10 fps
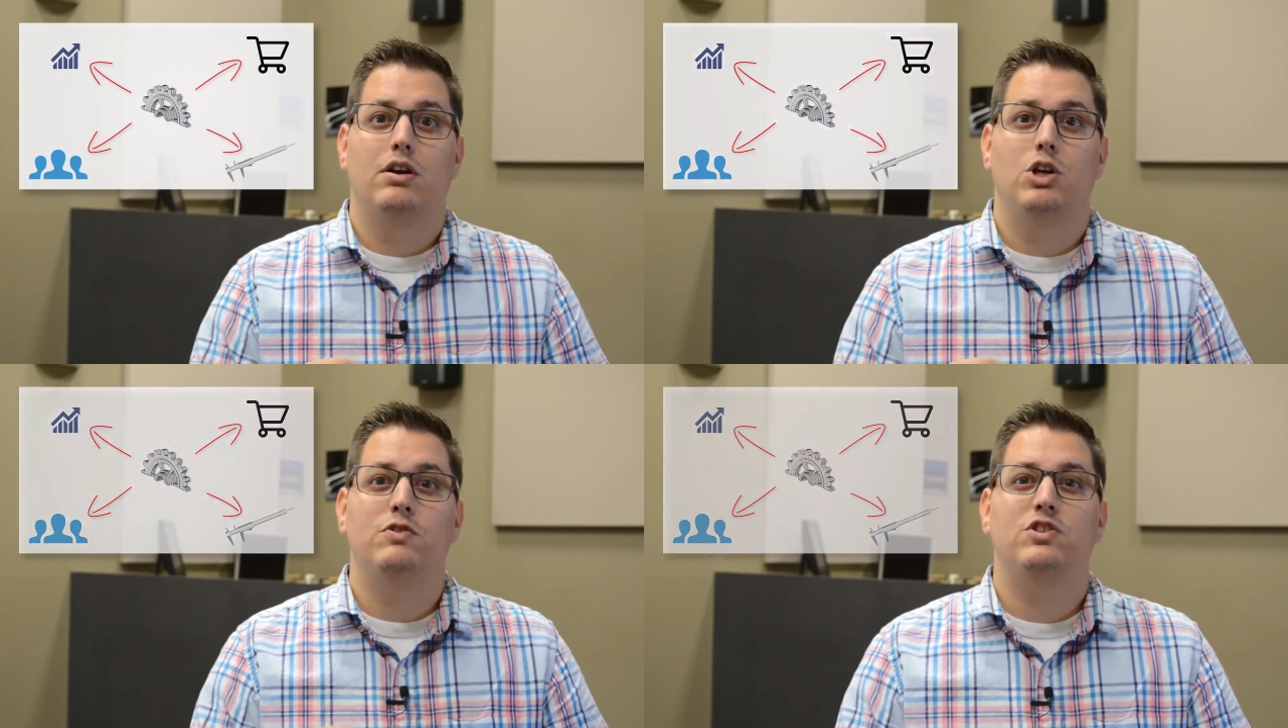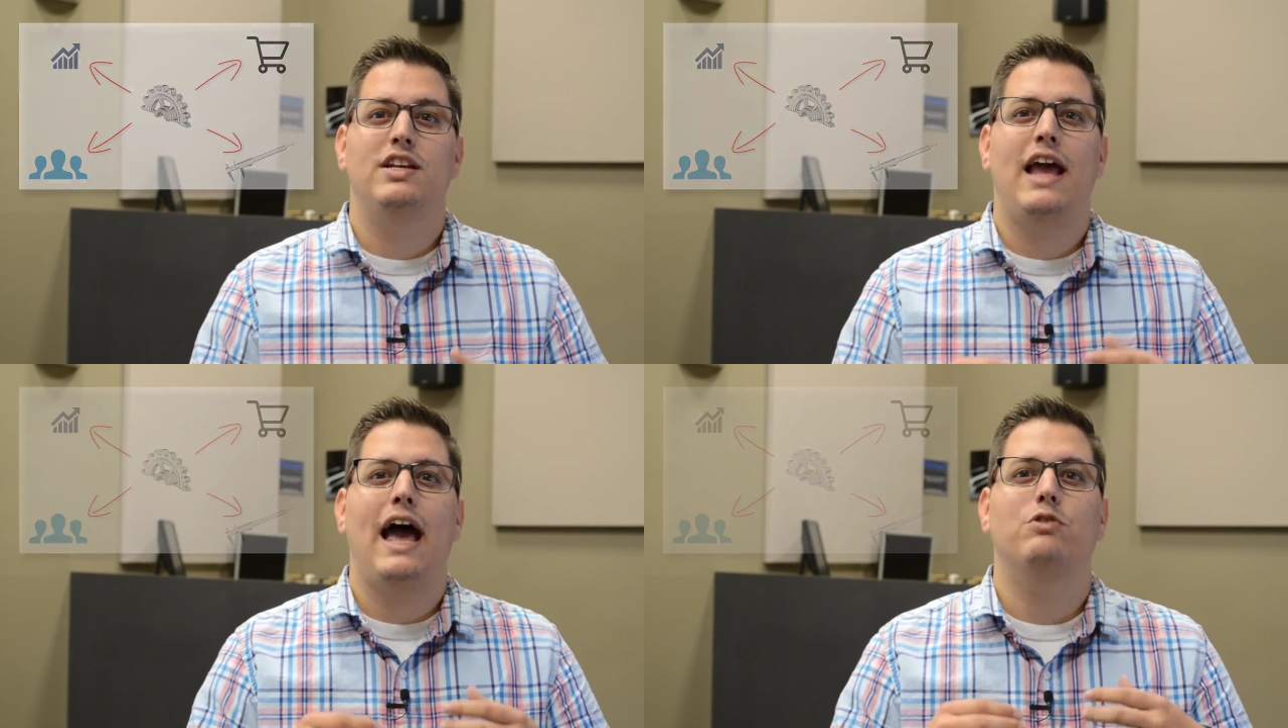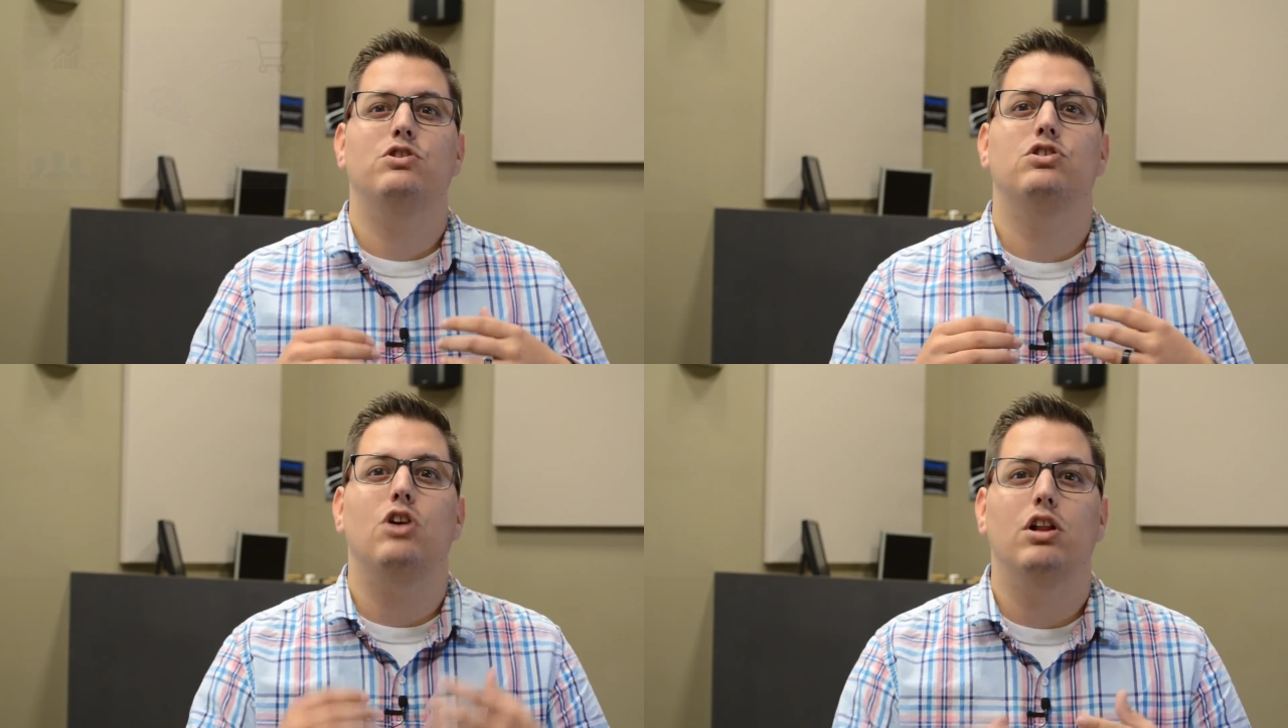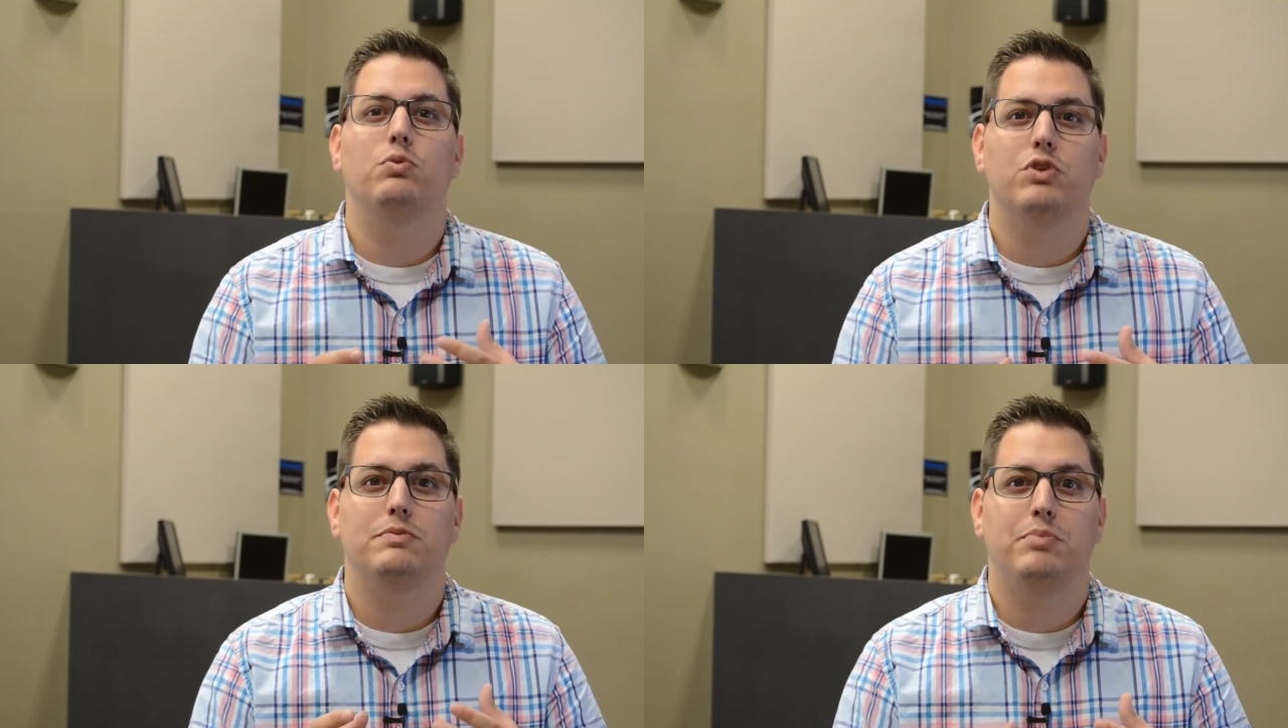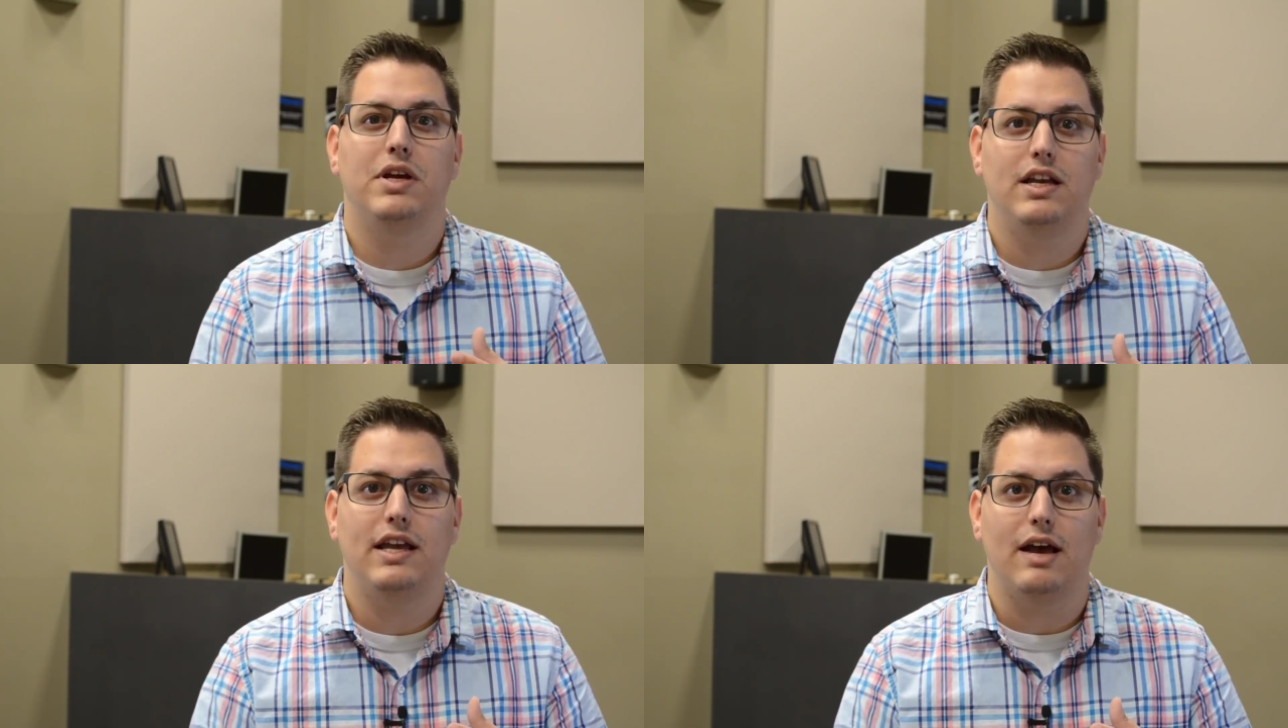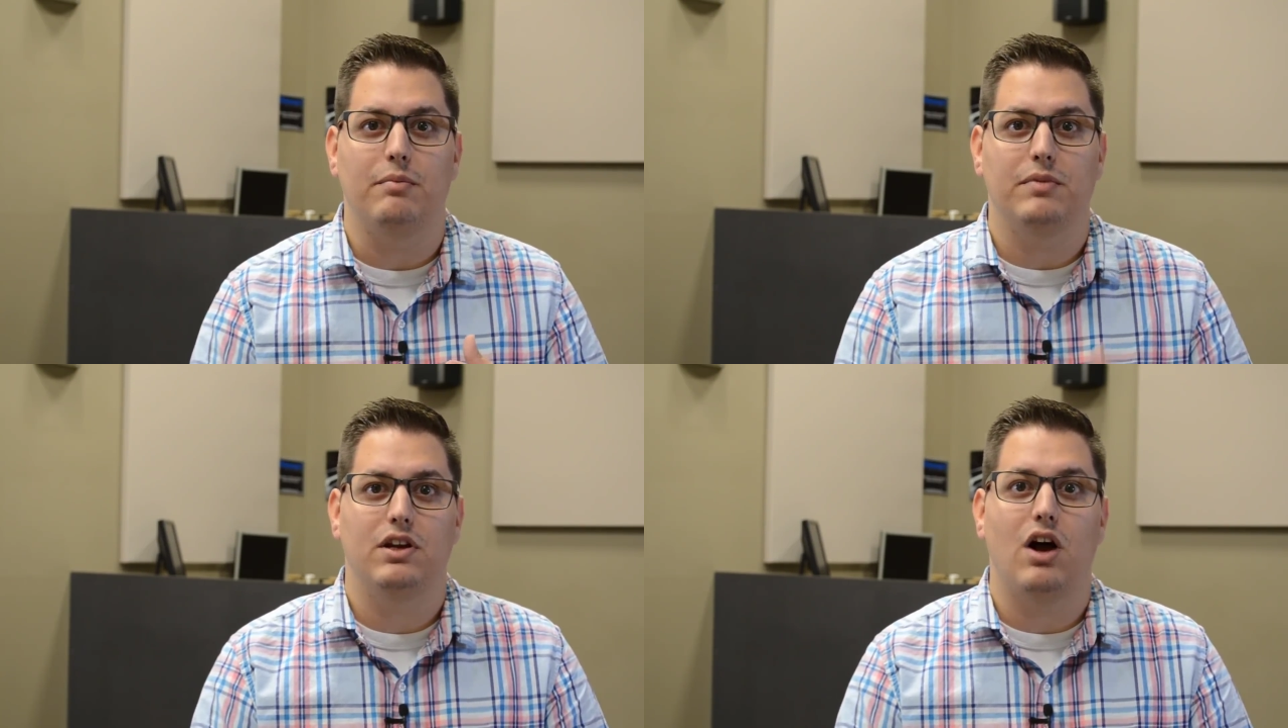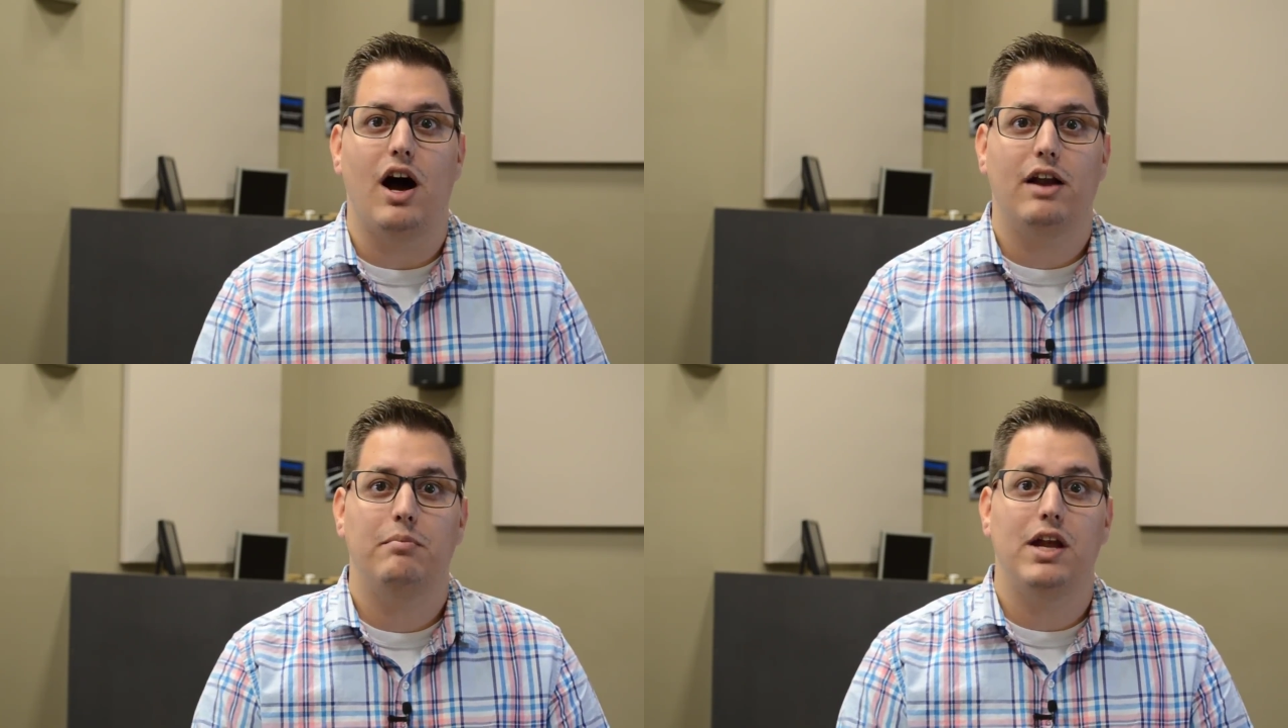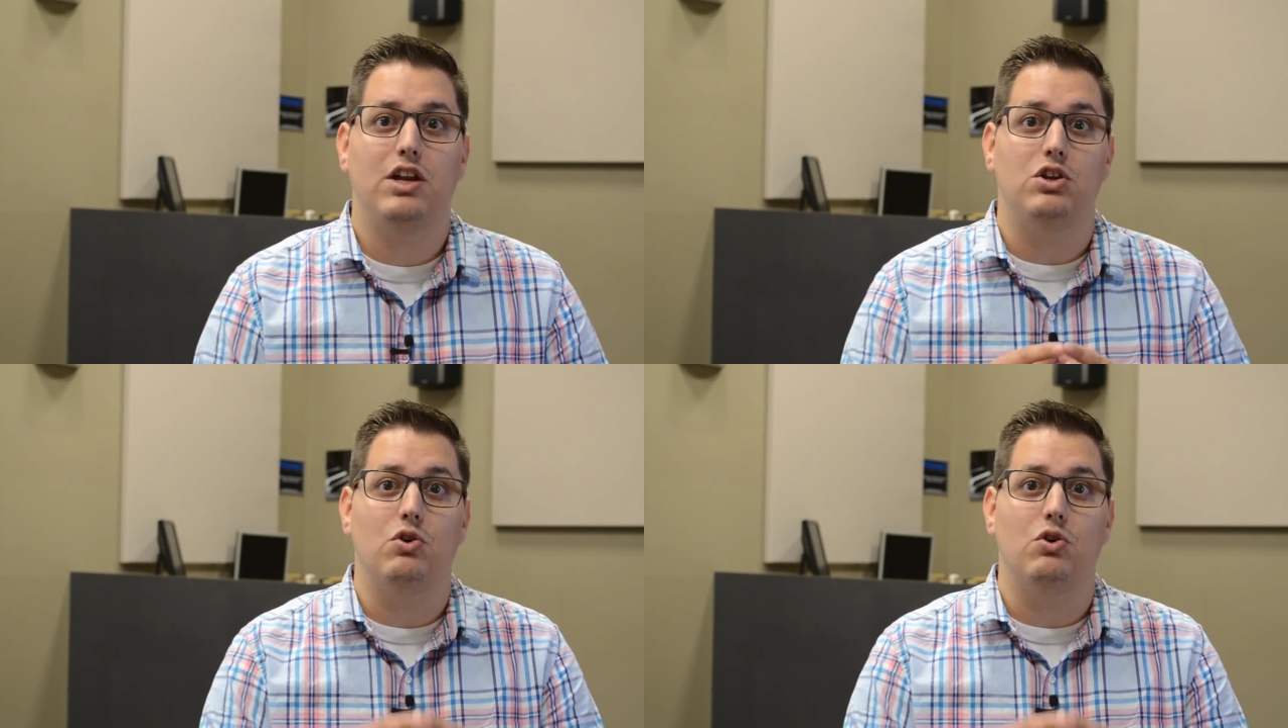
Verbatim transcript: You've seen how SOLIDWORKS P D M can automate